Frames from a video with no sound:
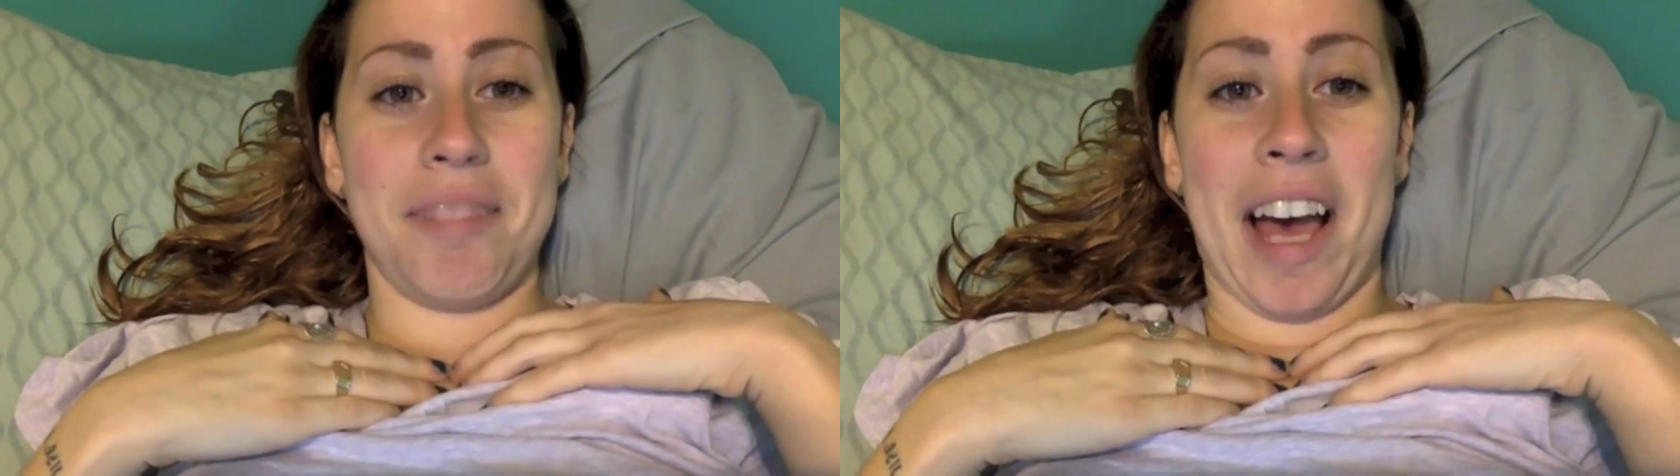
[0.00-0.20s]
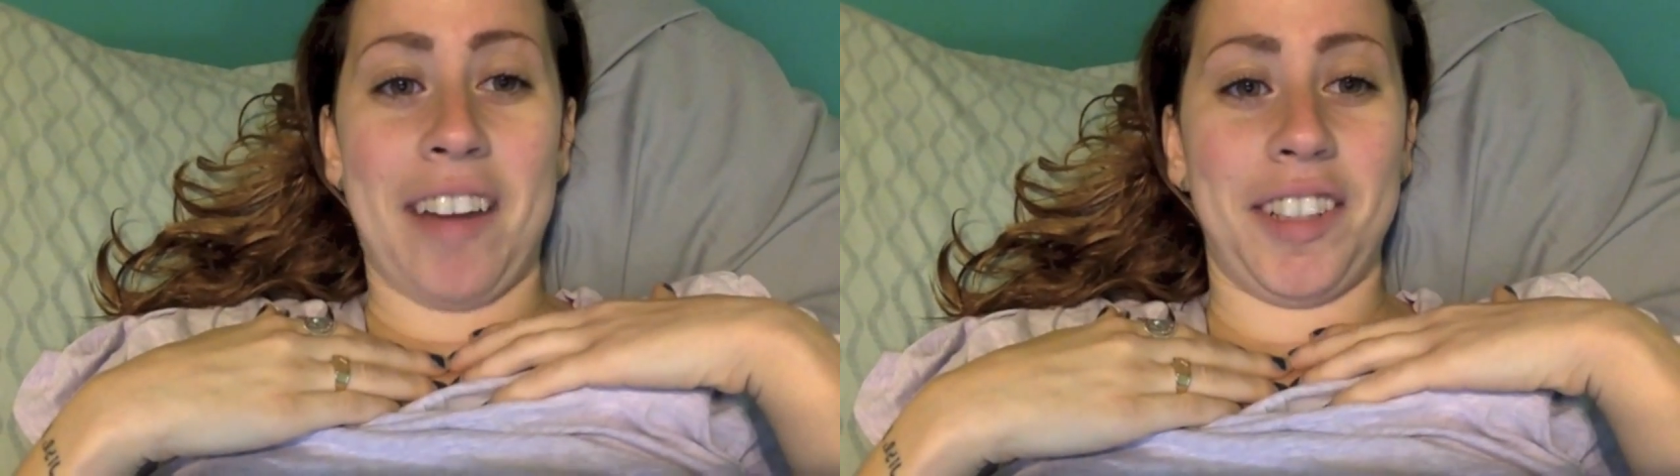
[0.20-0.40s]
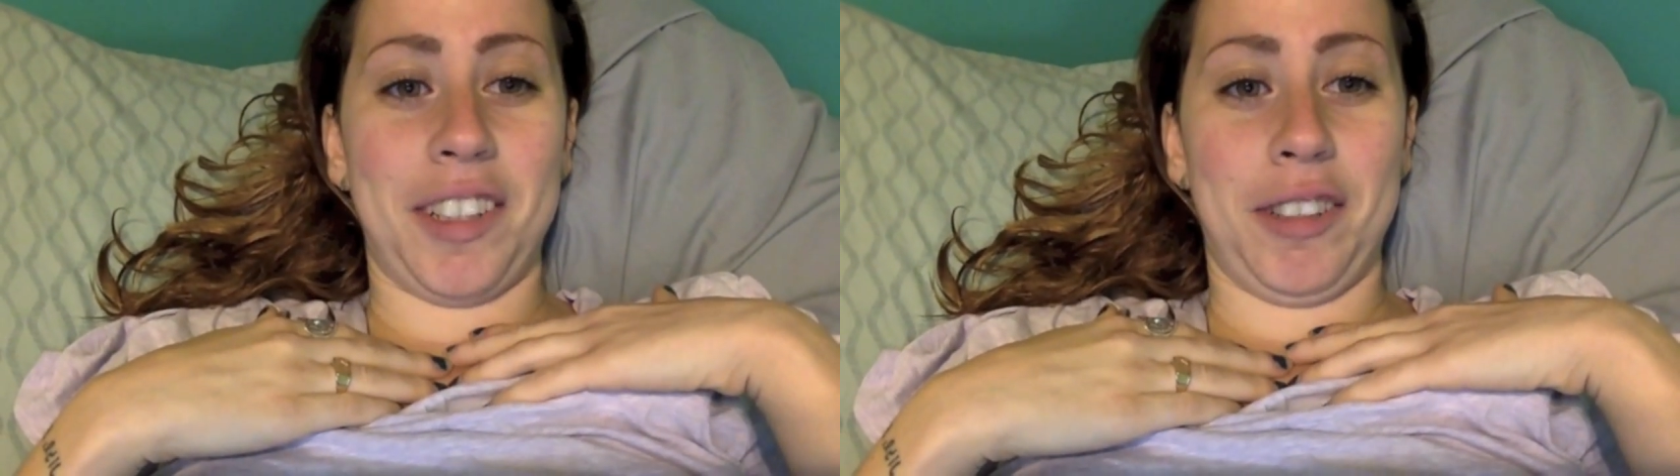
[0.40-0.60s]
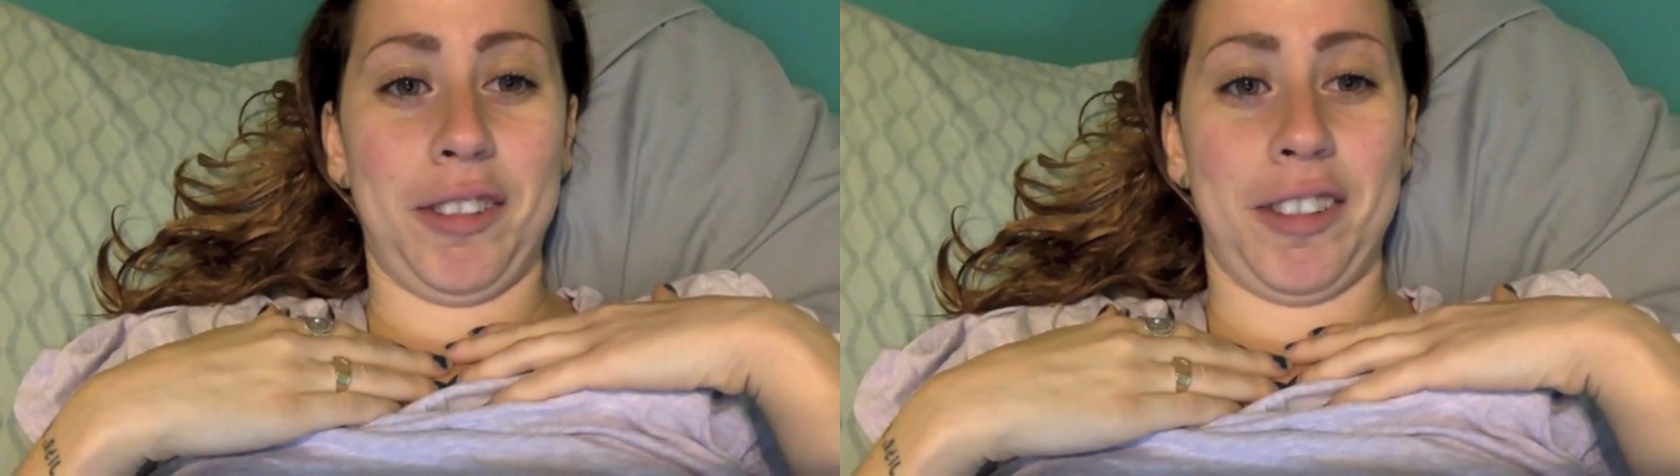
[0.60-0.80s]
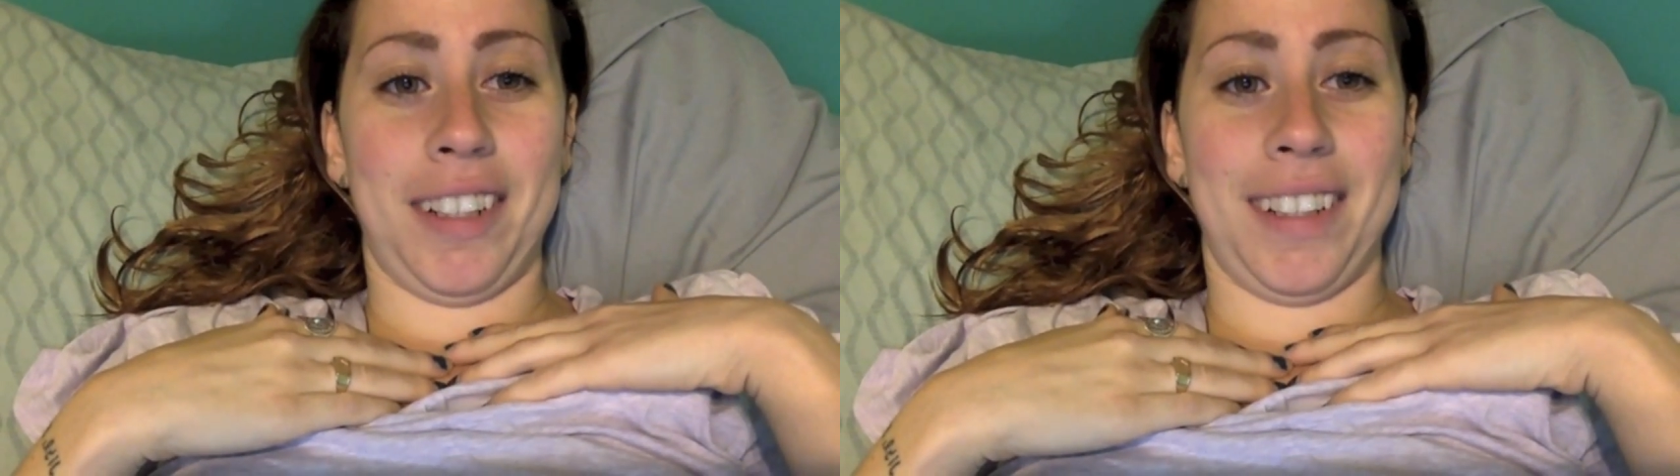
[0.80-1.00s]
Having
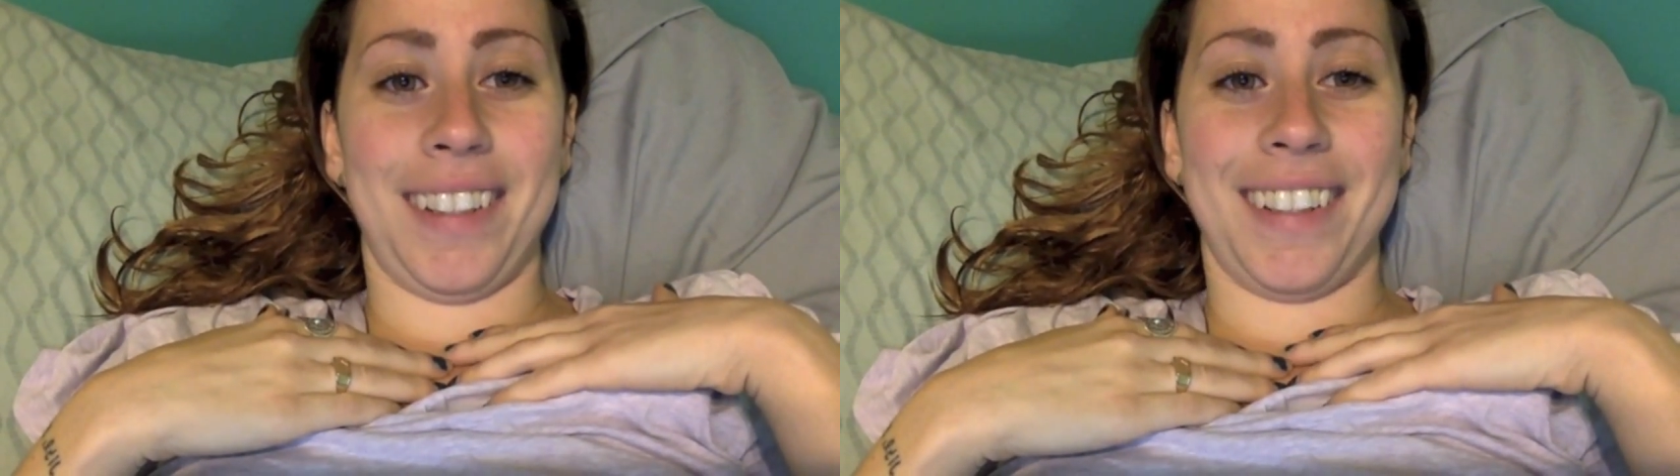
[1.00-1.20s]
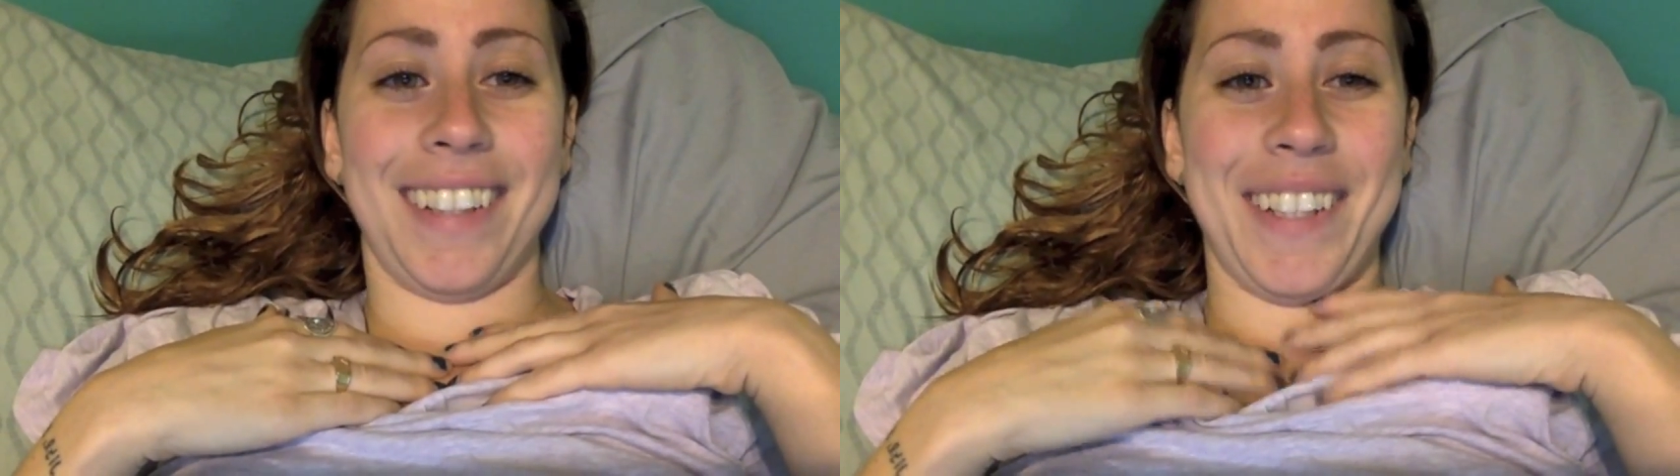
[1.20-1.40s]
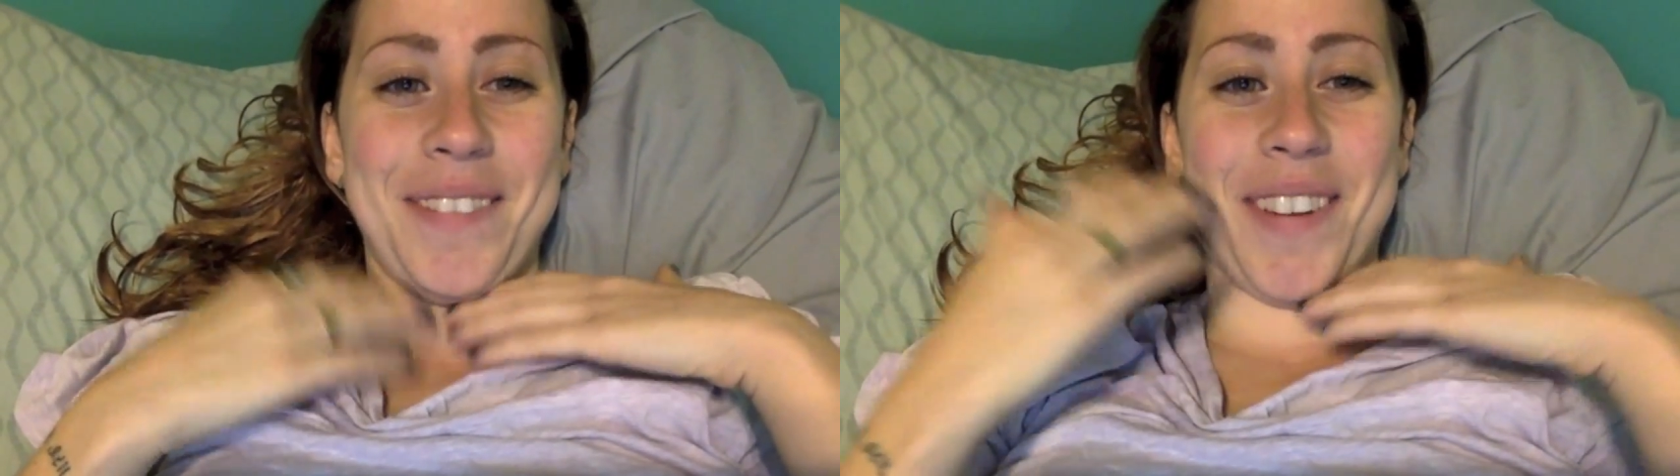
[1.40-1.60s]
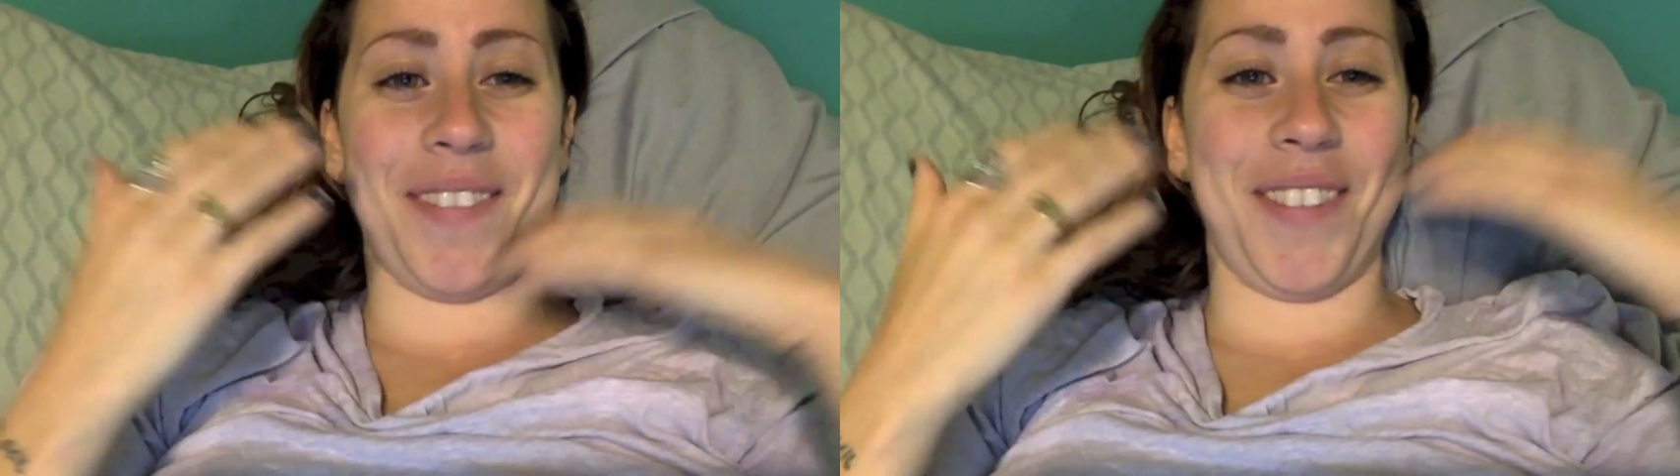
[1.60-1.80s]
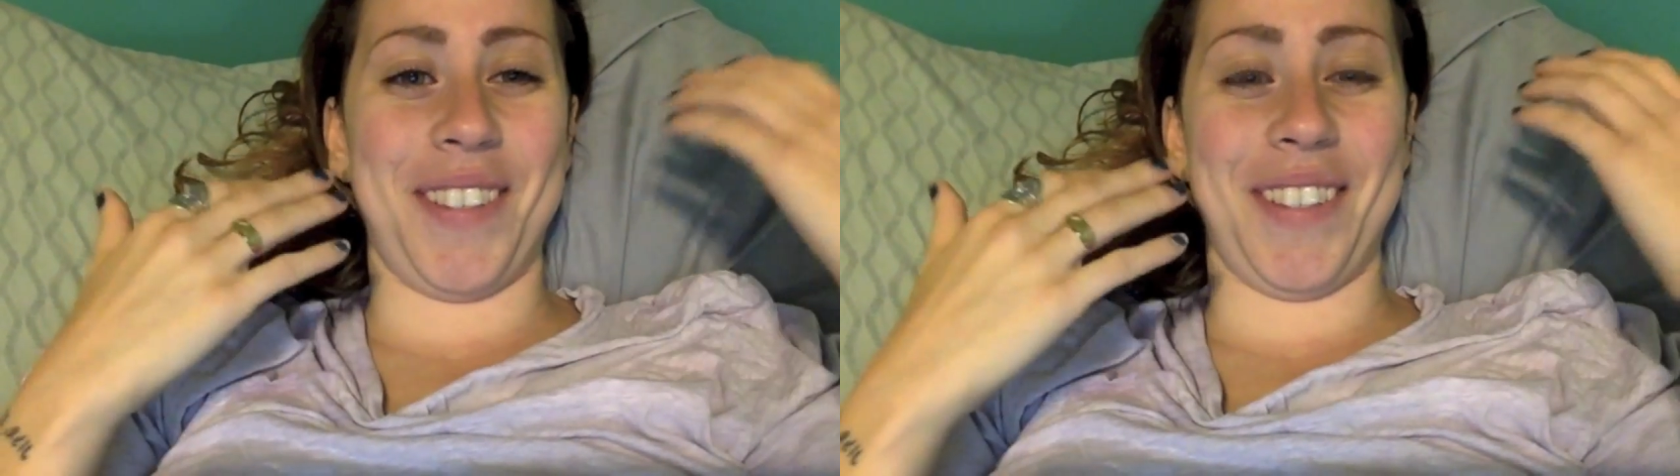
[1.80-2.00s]
children in my
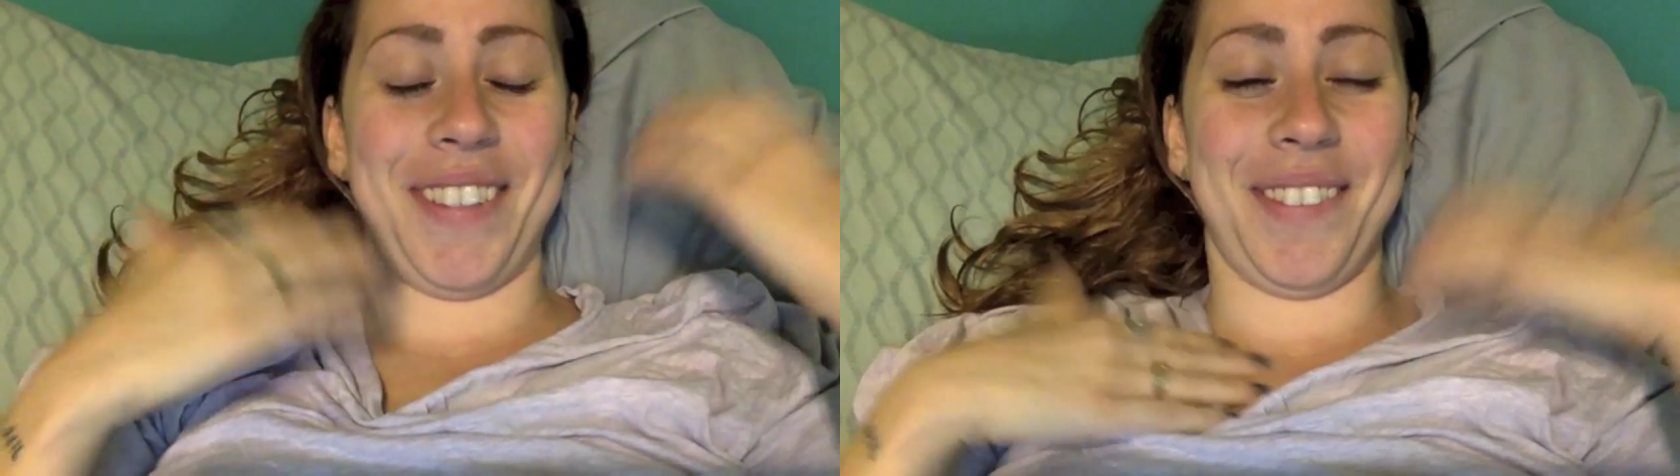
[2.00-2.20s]
future